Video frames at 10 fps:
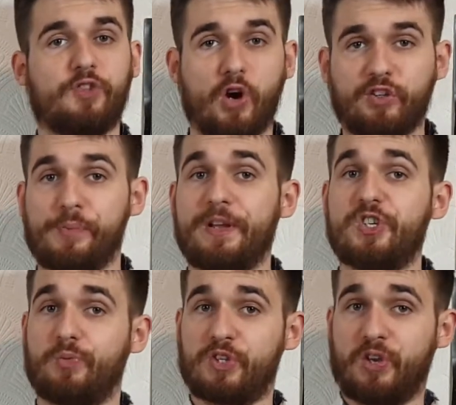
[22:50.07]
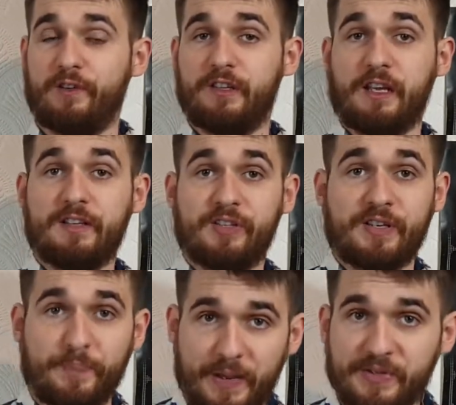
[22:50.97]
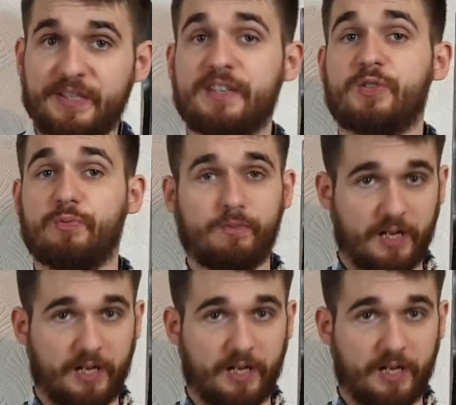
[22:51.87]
Dr. Mitchell was cutting into his business,